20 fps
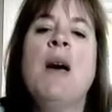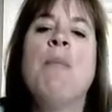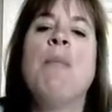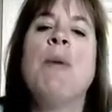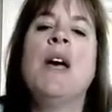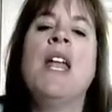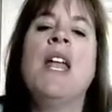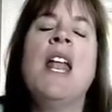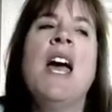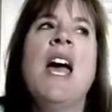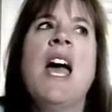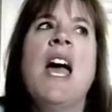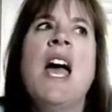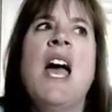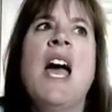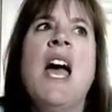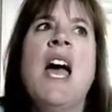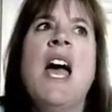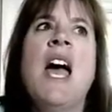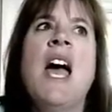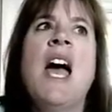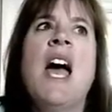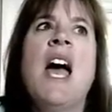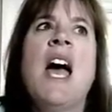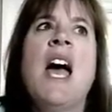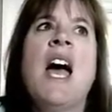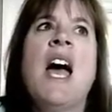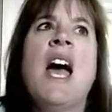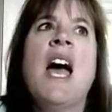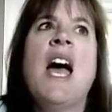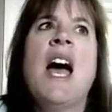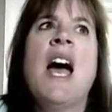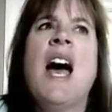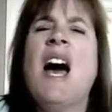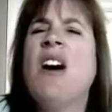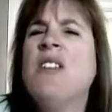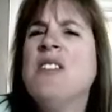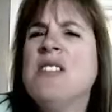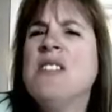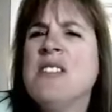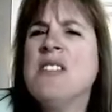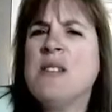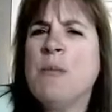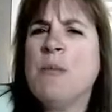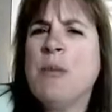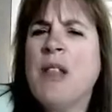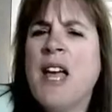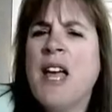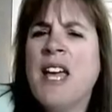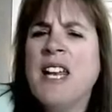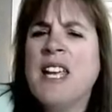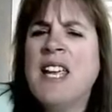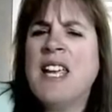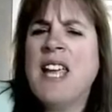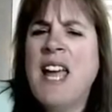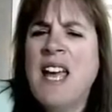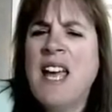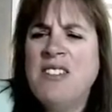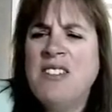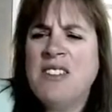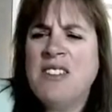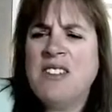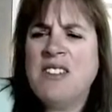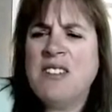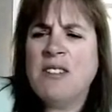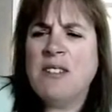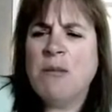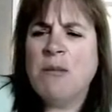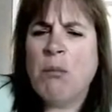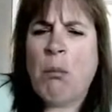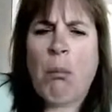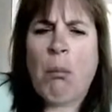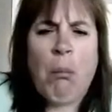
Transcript: But how does this apply to gases?